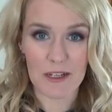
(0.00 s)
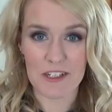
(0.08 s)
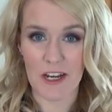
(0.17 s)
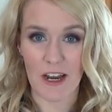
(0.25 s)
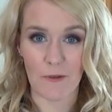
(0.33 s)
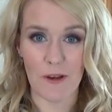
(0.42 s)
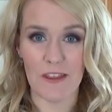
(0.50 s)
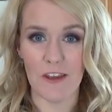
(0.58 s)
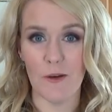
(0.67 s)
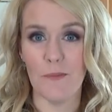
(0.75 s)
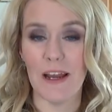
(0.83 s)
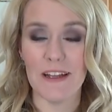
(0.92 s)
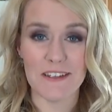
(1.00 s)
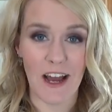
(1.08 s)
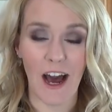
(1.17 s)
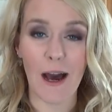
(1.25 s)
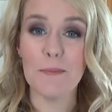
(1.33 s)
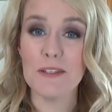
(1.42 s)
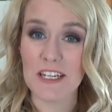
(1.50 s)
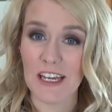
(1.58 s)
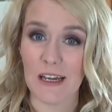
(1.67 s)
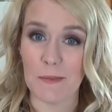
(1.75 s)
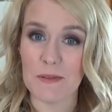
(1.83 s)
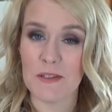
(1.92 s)
to be sharing with you my top
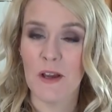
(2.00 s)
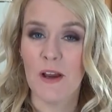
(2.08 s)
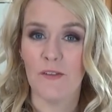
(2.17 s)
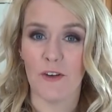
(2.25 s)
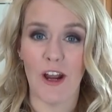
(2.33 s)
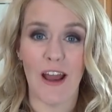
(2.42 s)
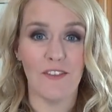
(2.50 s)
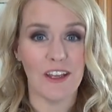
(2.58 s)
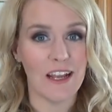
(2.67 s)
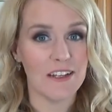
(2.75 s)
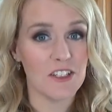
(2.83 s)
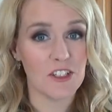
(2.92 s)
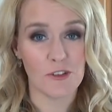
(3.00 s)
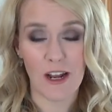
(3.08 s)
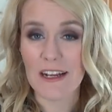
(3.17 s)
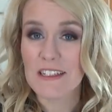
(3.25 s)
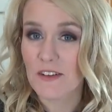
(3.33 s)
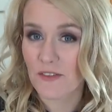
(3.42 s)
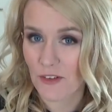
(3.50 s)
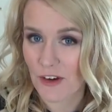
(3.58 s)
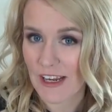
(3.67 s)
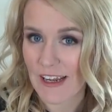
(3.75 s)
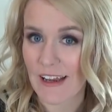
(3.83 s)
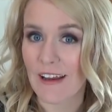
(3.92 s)
tips for having a
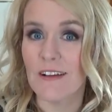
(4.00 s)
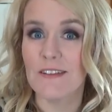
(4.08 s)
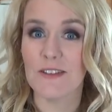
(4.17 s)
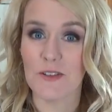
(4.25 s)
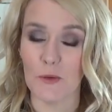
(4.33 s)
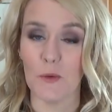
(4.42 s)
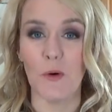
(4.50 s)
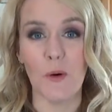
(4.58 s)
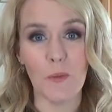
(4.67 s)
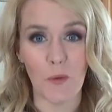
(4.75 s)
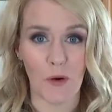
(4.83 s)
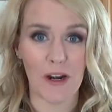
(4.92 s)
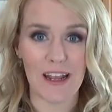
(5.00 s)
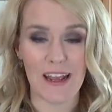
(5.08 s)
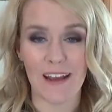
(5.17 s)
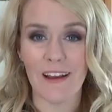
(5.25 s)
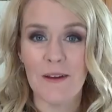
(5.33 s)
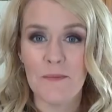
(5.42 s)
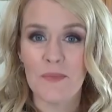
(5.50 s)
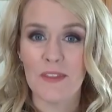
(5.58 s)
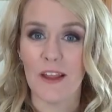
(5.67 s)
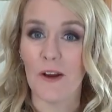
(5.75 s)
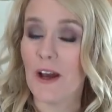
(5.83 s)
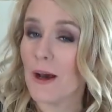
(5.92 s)
stress-free school morning.
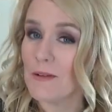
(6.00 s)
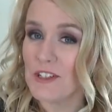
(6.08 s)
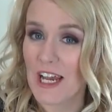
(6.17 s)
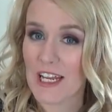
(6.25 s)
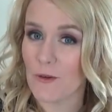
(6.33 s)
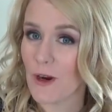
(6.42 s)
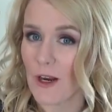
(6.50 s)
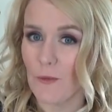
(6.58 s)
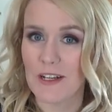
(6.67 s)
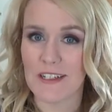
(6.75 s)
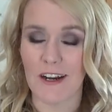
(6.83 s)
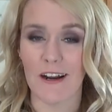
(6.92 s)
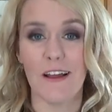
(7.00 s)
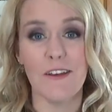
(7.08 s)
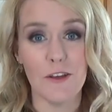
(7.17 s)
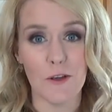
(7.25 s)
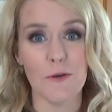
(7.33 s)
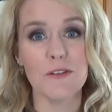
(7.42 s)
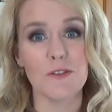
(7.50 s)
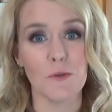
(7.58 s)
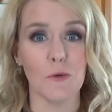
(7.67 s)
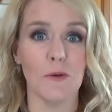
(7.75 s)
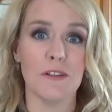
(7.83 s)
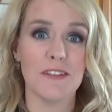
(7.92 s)
Now come January, we start a new
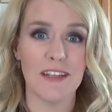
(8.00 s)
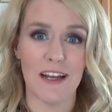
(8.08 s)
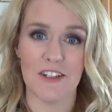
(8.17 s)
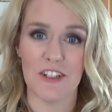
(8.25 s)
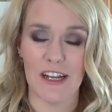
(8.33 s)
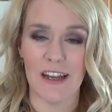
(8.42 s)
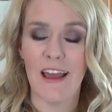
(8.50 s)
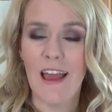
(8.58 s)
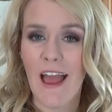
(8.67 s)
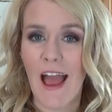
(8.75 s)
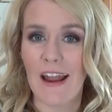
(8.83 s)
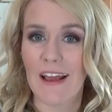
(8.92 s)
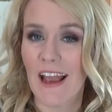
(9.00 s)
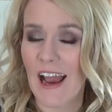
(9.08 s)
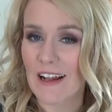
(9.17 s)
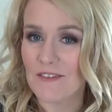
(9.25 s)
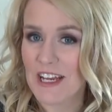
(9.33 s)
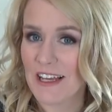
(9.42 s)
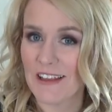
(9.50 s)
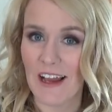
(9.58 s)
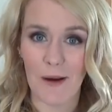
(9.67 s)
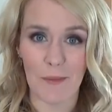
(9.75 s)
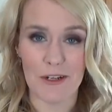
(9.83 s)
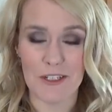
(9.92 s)
school session and I kind of take the
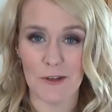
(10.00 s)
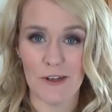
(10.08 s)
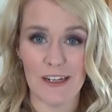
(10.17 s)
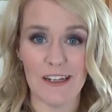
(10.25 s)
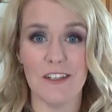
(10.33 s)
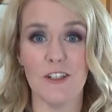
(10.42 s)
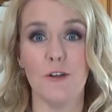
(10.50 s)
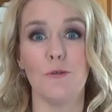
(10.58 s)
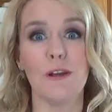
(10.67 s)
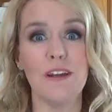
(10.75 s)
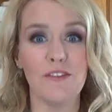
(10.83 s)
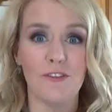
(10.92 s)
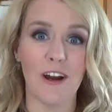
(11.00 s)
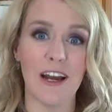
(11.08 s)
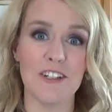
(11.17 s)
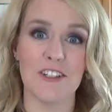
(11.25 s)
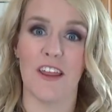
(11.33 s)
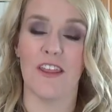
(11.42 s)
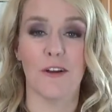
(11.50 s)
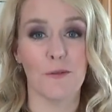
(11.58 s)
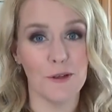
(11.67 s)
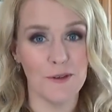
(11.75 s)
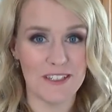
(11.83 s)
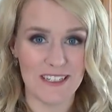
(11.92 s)
opportunity to refresh the
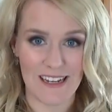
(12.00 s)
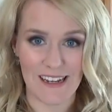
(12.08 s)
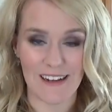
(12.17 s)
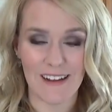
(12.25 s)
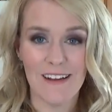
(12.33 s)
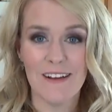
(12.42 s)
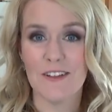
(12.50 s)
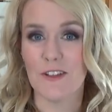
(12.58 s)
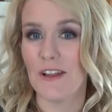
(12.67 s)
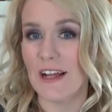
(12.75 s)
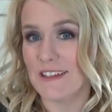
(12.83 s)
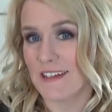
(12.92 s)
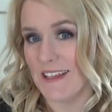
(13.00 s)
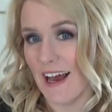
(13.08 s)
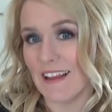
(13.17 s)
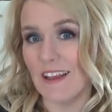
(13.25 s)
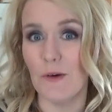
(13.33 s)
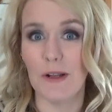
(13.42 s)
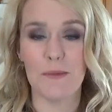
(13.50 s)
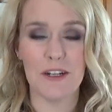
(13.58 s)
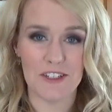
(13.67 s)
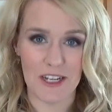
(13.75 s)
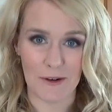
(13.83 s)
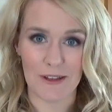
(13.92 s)
routine. So that's exactly what I'm
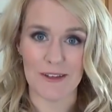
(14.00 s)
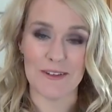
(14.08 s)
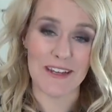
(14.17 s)
gonna share with you